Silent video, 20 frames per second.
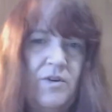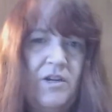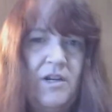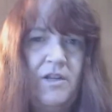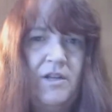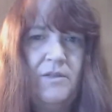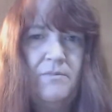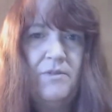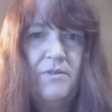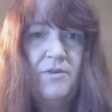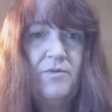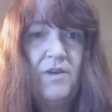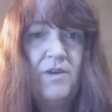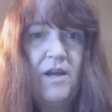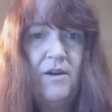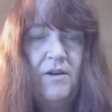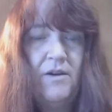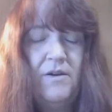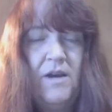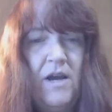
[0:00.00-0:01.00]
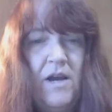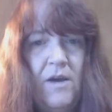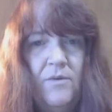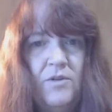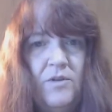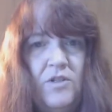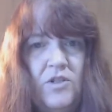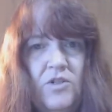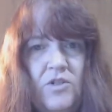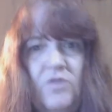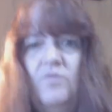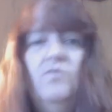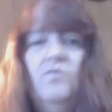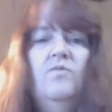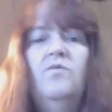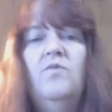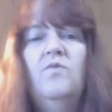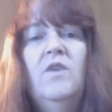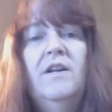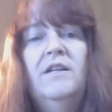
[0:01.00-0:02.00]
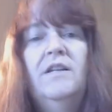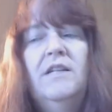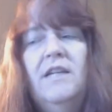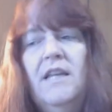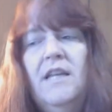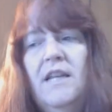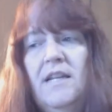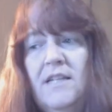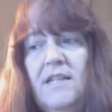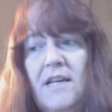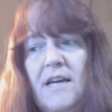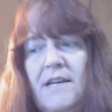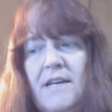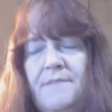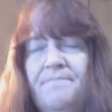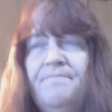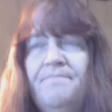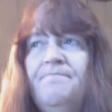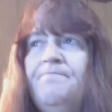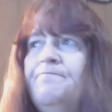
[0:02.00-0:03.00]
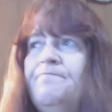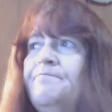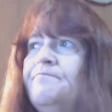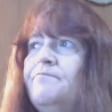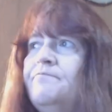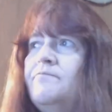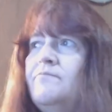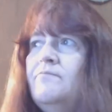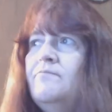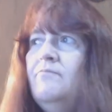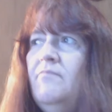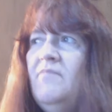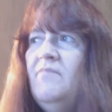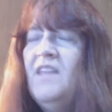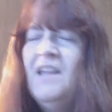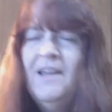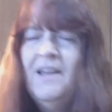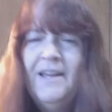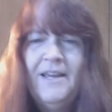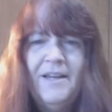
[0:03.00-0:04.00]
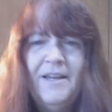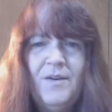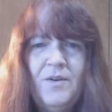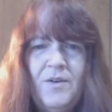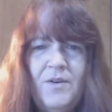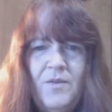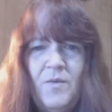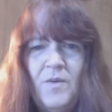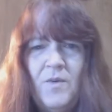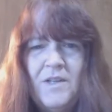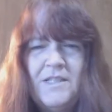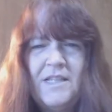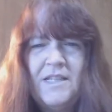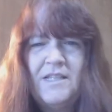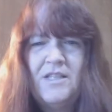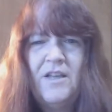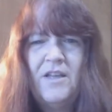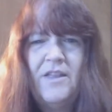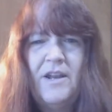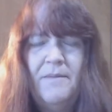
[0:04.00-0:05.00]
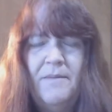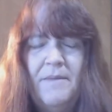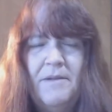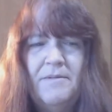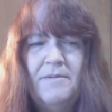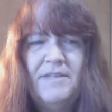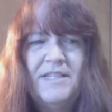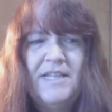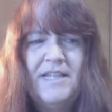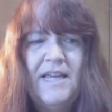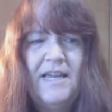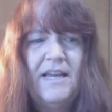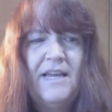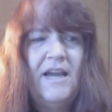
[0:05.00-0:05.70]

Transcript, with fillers: on the blue one, I, I was wanting to get it done. And once I saw that I made a mistake, I